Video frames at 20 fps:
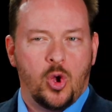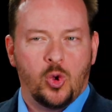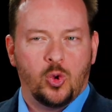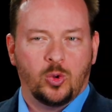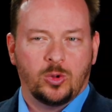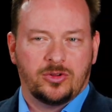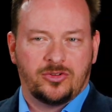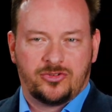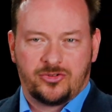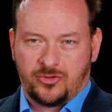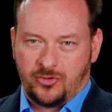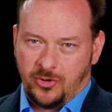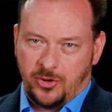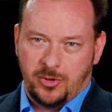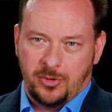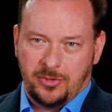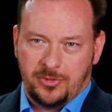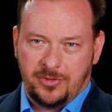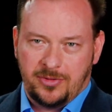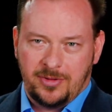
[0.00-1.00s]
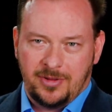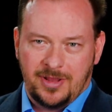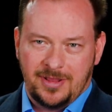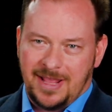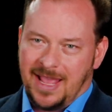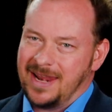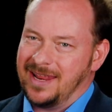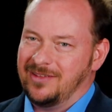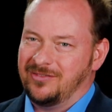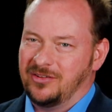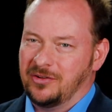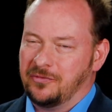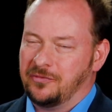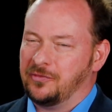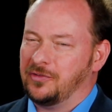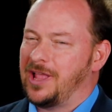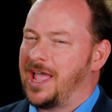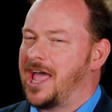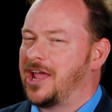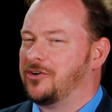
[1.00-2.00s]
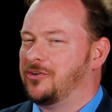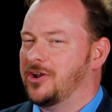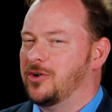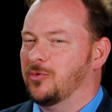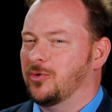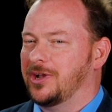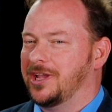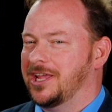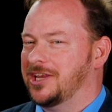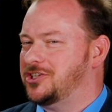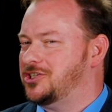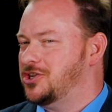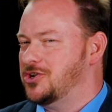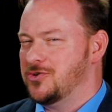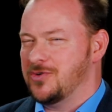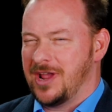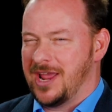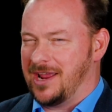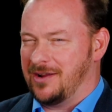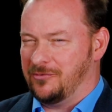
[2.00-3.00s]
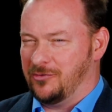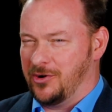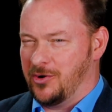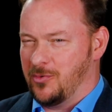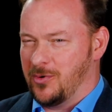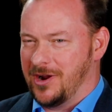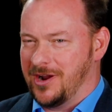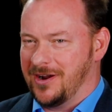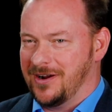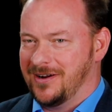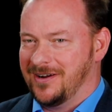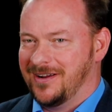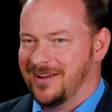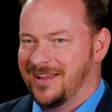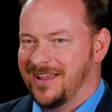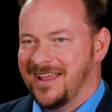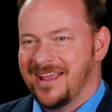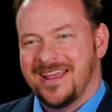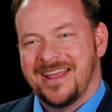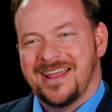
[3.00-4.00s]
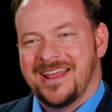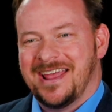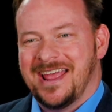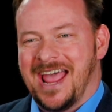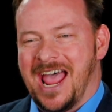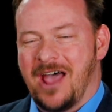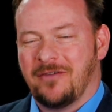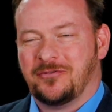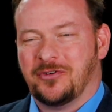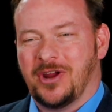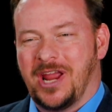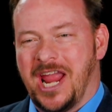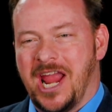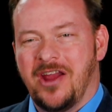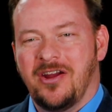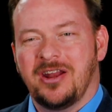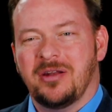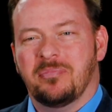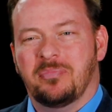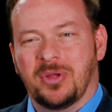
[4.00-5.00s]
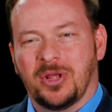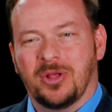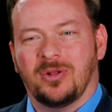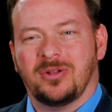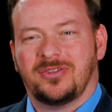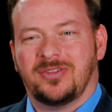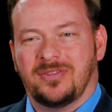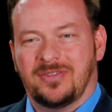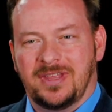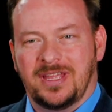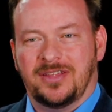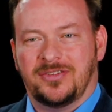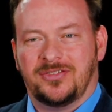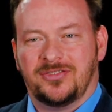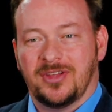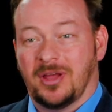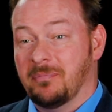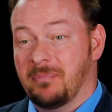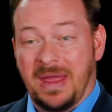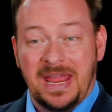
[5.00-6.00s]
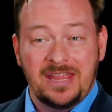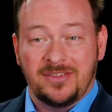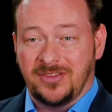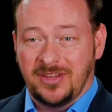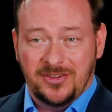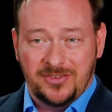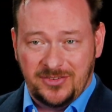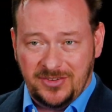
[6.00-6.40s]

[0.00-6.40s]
old truth, and that is that flattery will get you everywhere. After Herod built this amazing